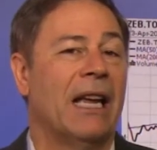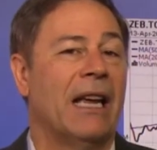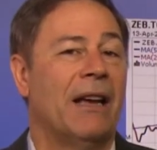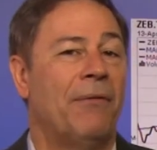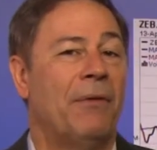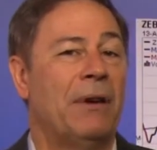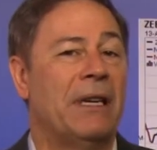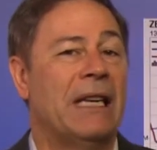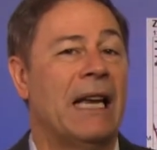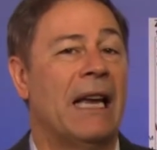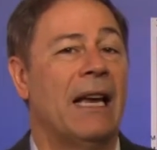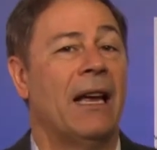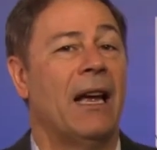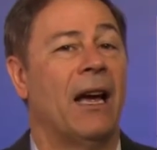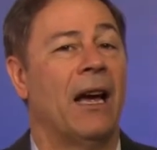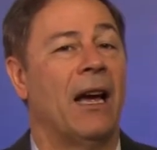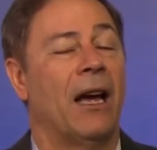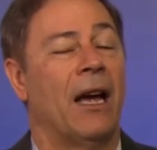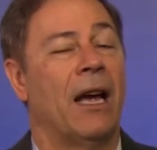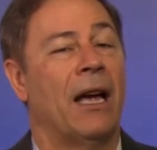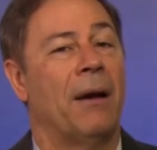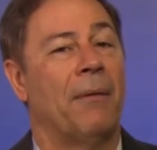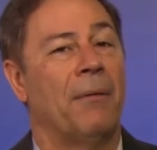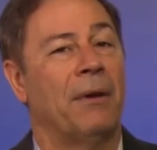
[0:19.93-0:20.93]
If we take,
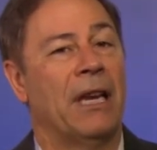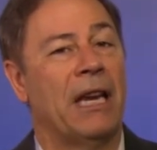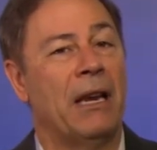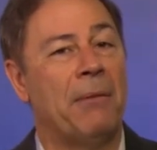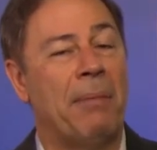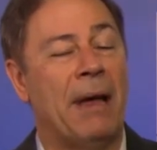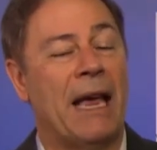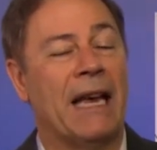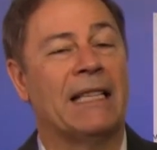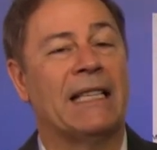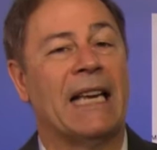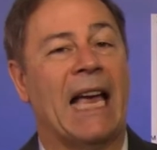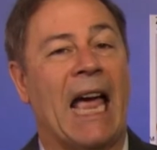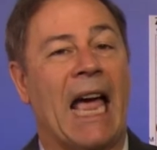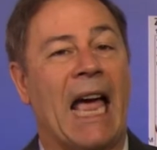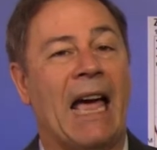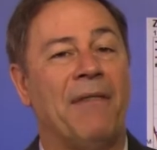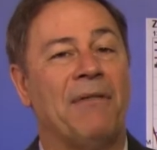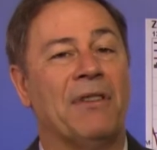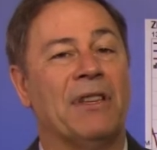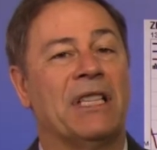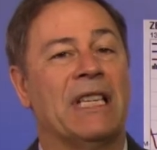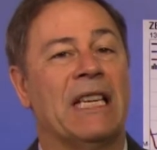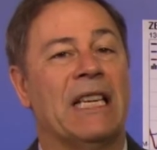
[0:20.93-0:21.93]
Canadian banks
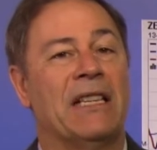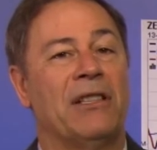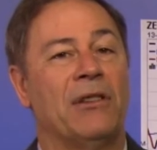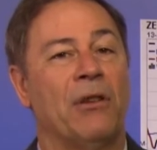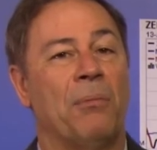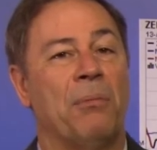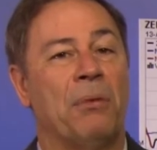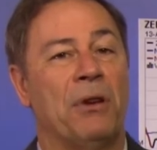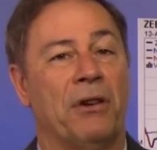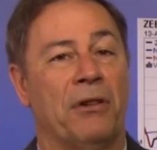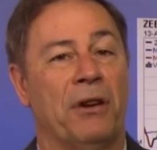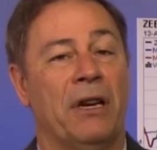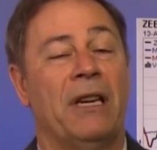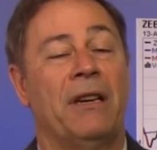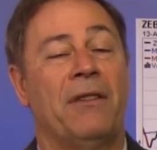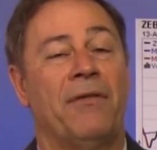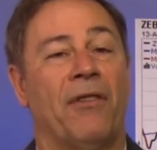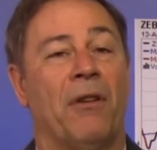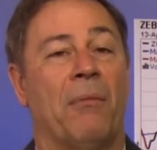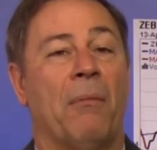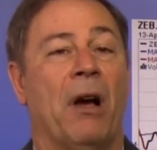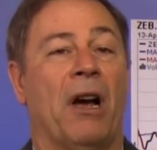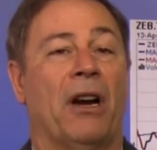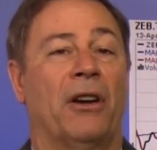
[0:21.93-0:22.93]
have a seasonal period
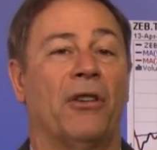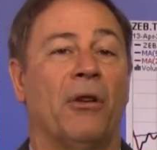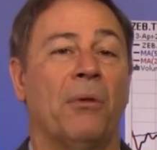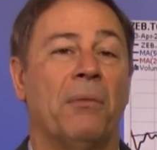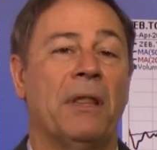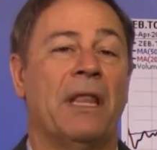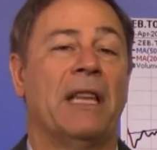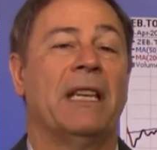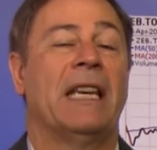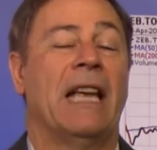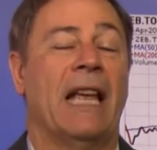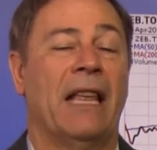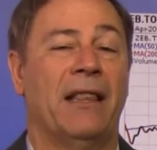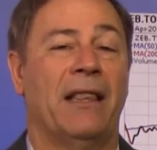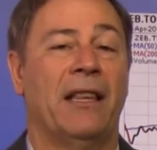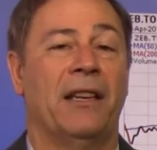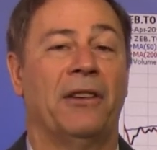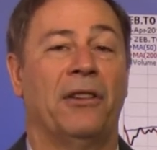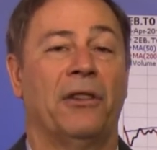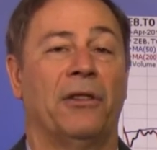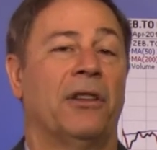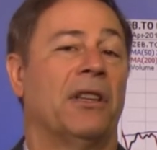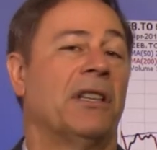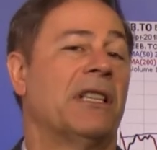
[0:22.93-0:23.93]
from October the 10th
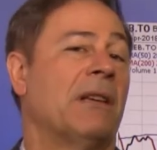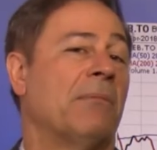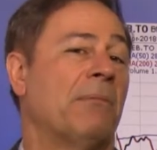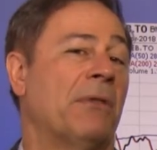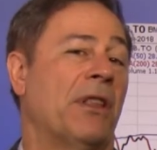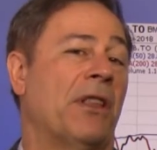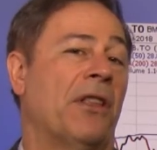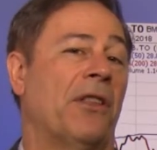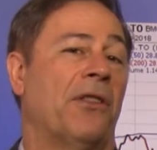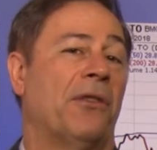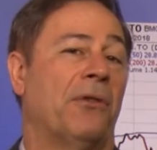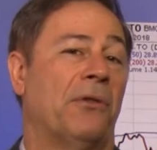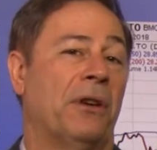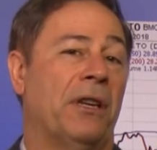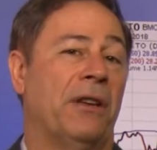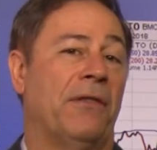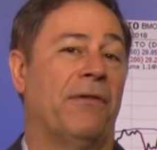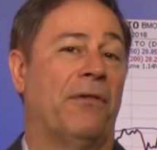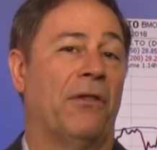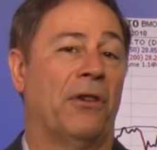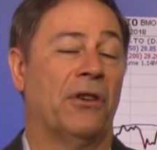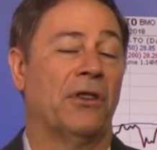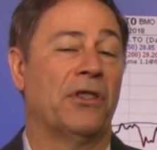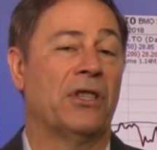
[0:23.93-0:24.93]
until December the
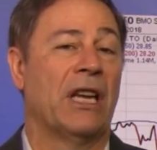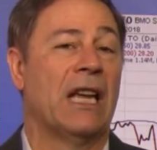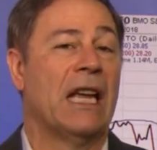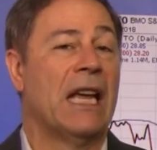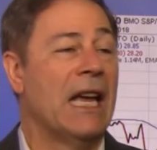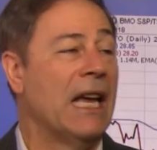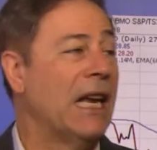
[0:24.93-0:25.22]
31st.